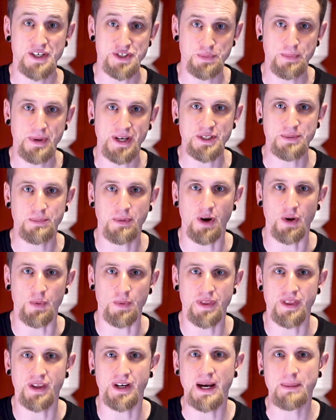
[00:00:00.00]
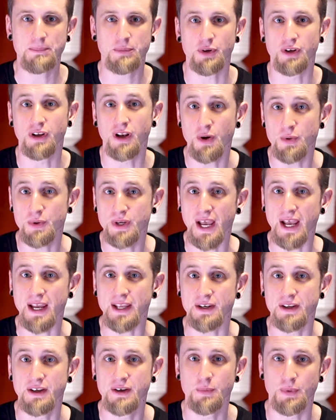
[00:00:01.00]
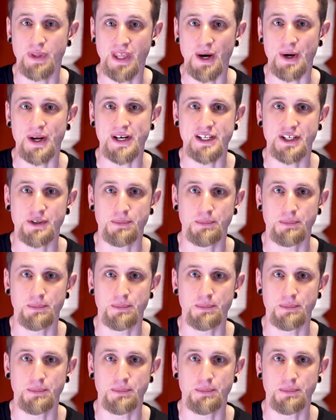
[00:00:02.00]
Here's a picked part with an amp on low gain without any